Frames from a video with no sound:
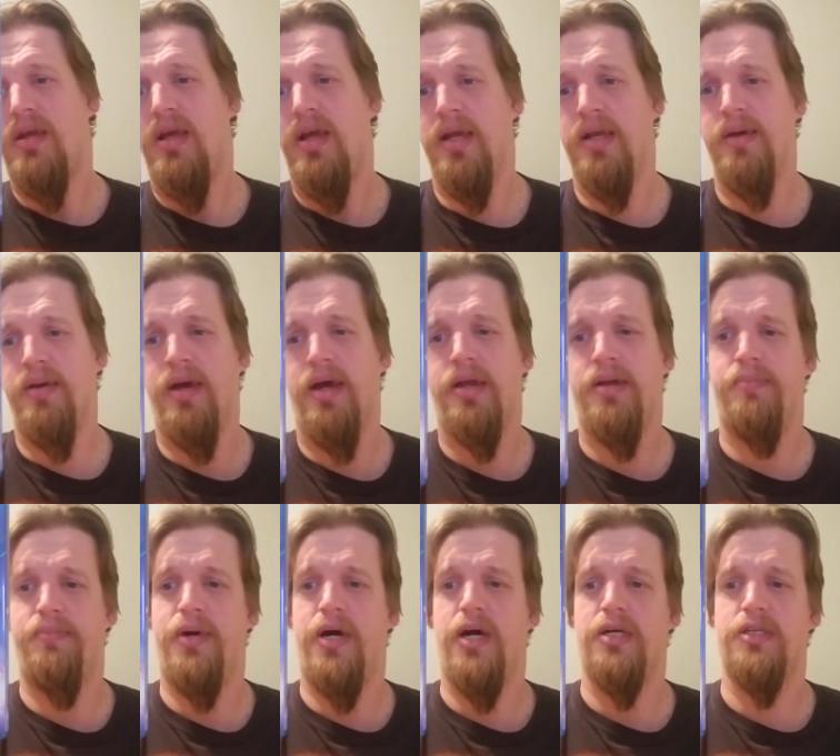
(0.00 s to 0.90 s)
no, it had a
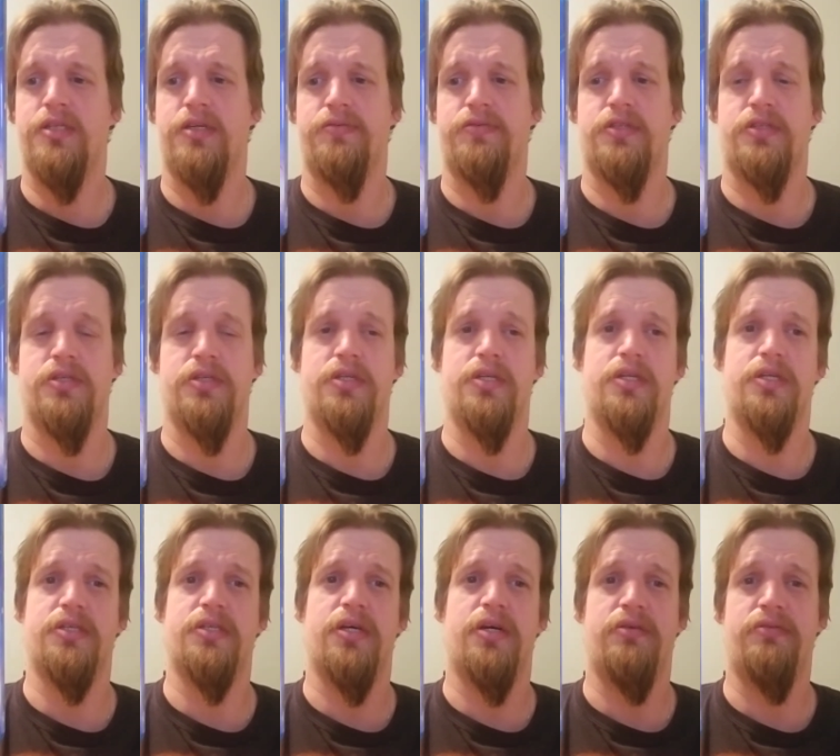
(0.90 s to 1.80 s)
box office
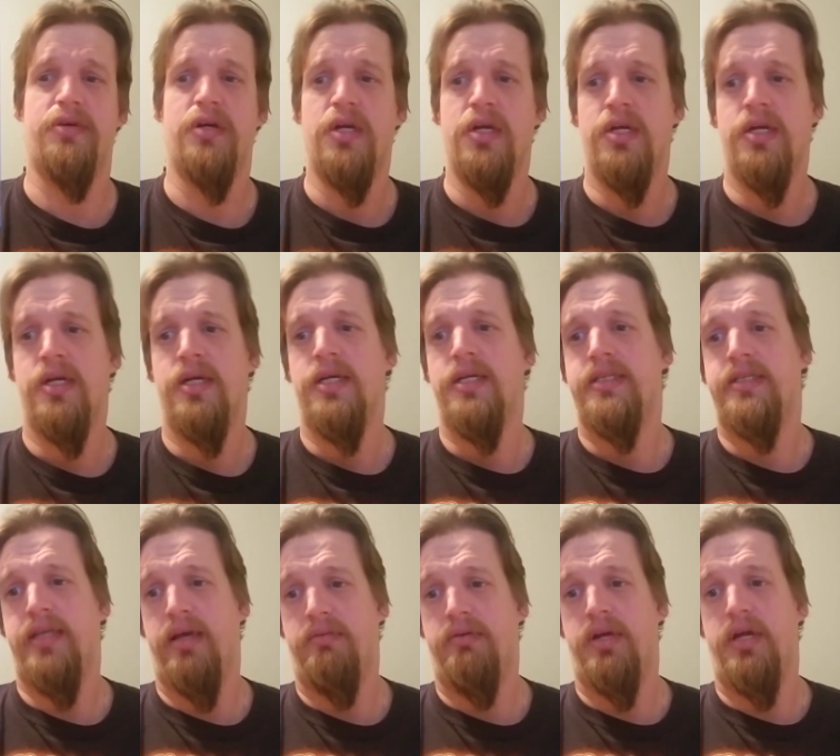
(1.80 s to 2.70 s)
earnings of
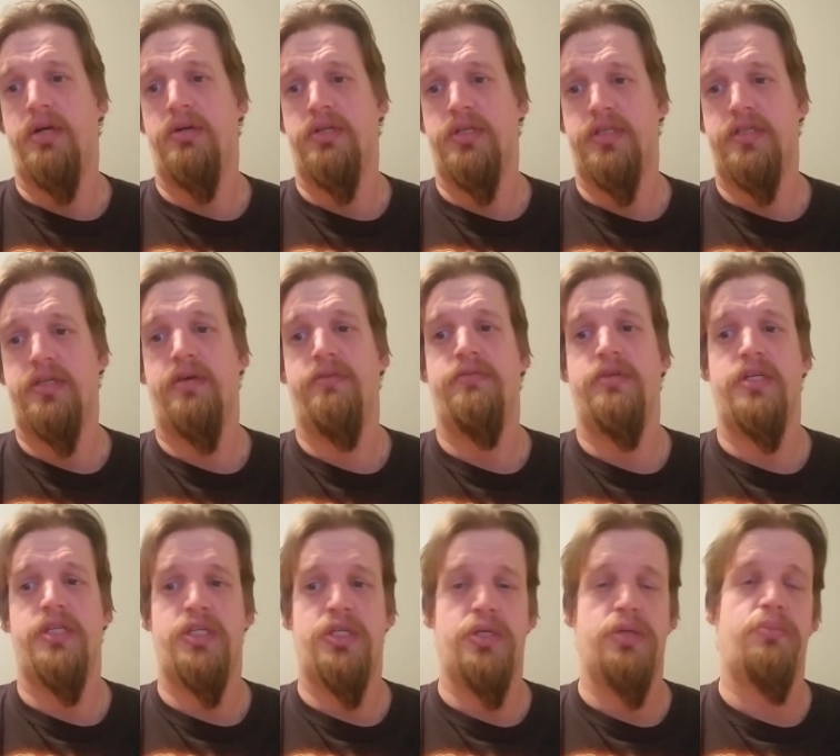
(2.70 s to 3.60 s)

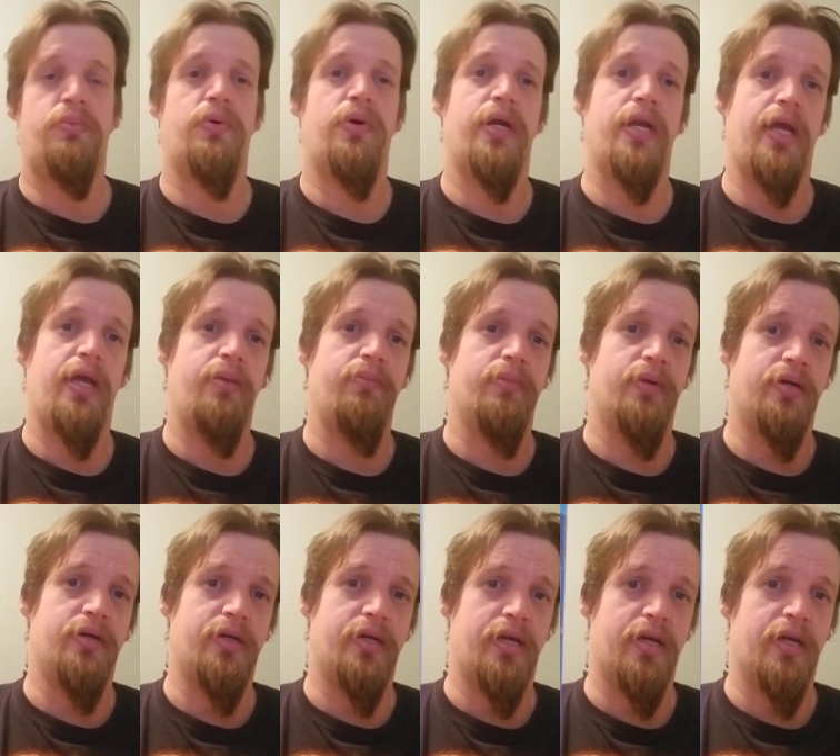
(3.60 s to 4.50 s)
772.8
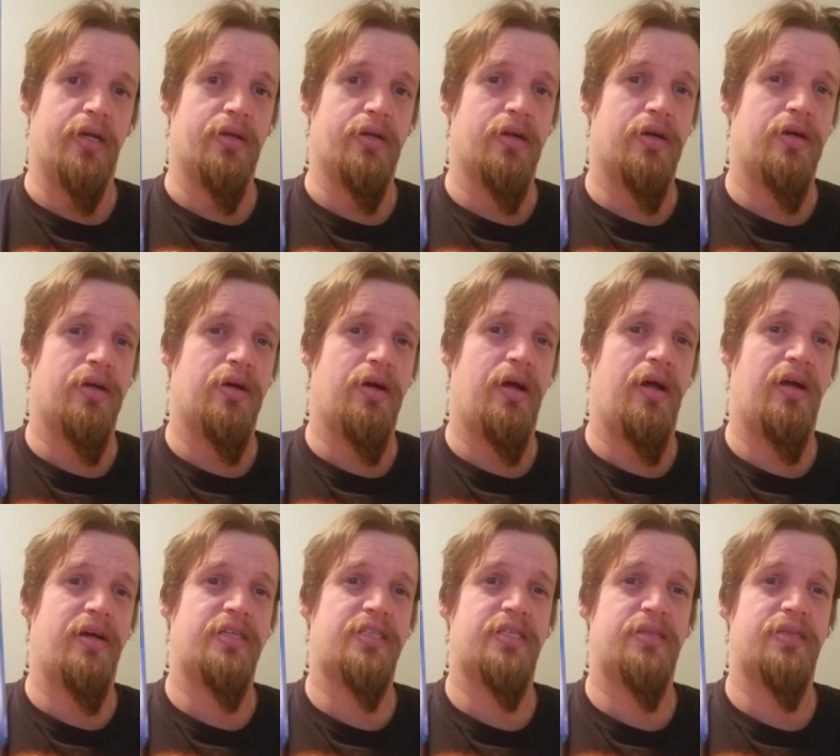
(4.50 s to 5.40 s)
million,
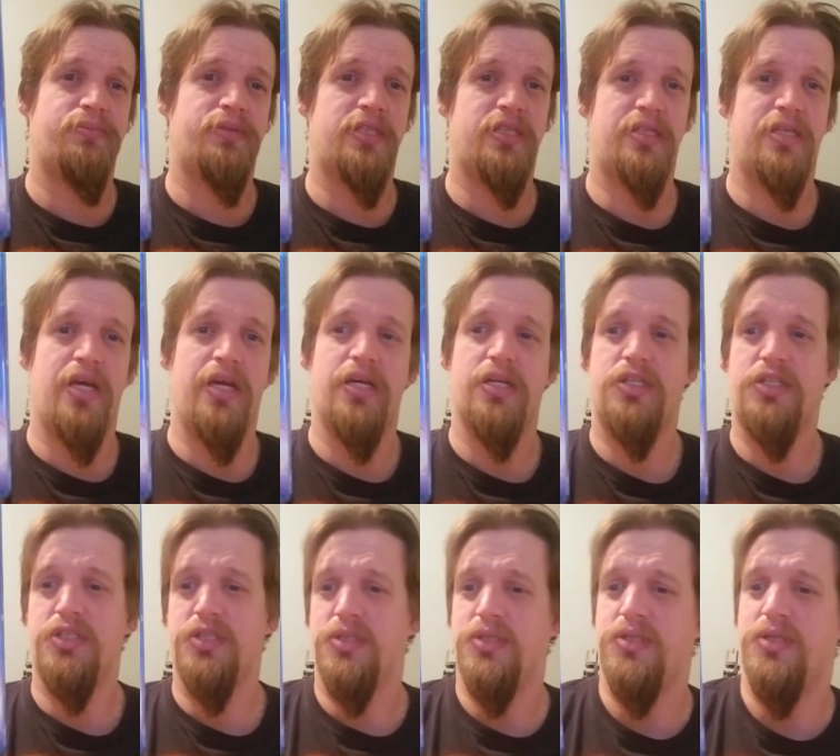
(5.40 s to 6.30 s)
a
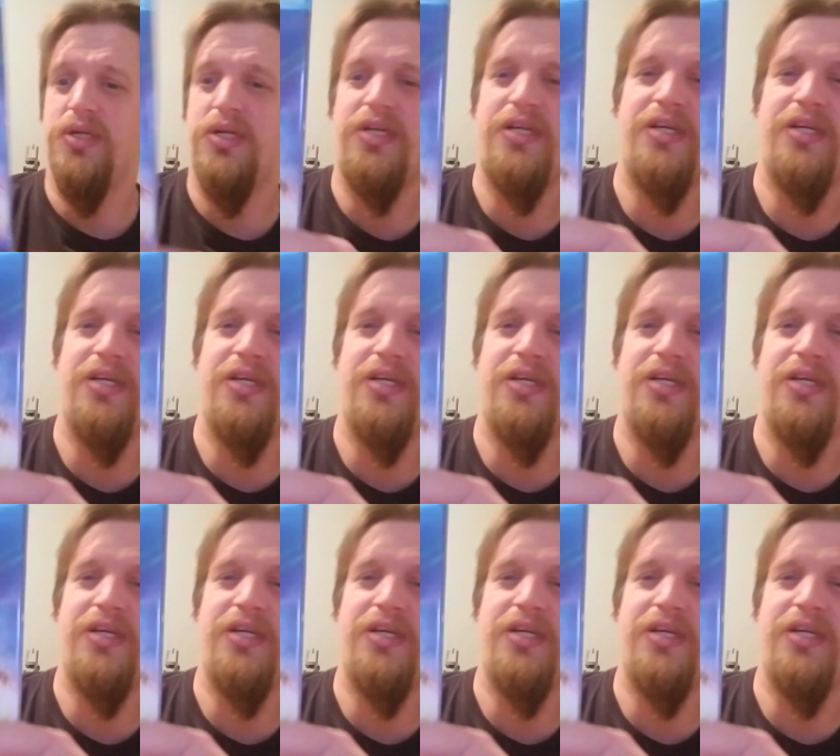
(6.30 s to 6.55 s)
substantial